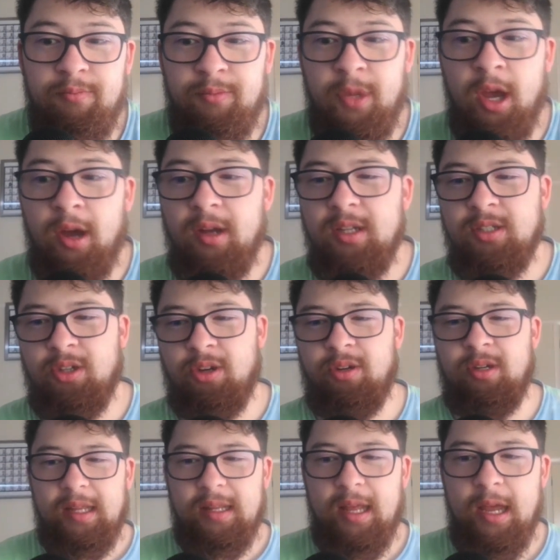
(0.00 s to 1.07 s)
yeah, so
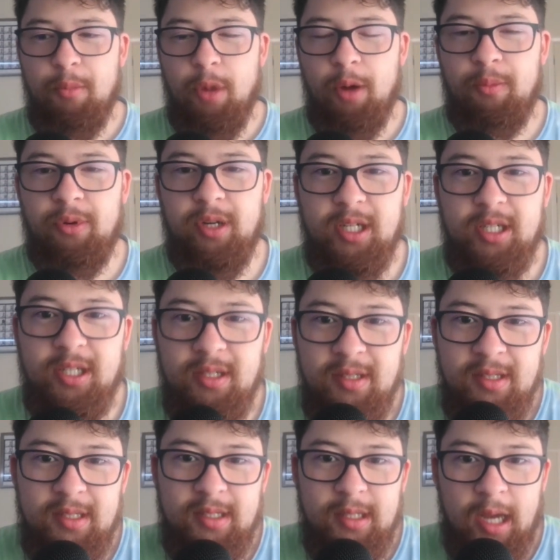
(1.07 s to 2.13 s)
they're my
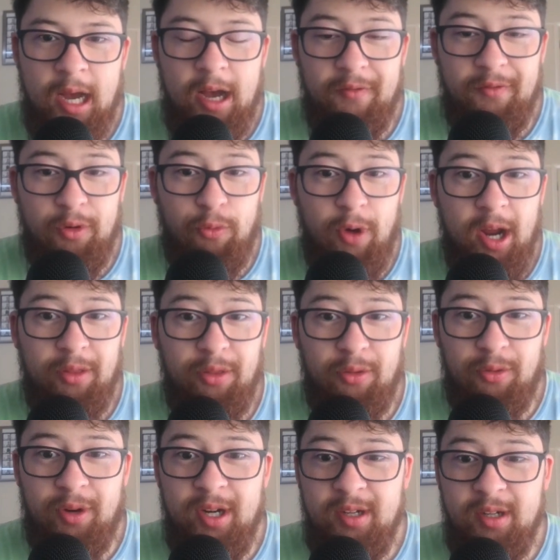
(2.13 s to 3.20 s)
predictions for round
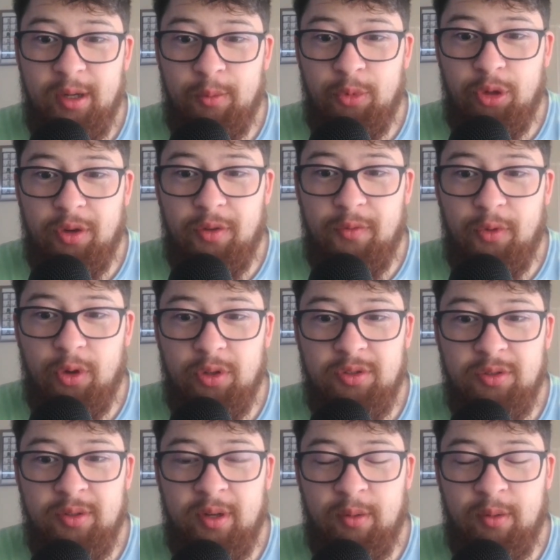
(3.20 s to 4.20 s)
3. I'm looking forward to it.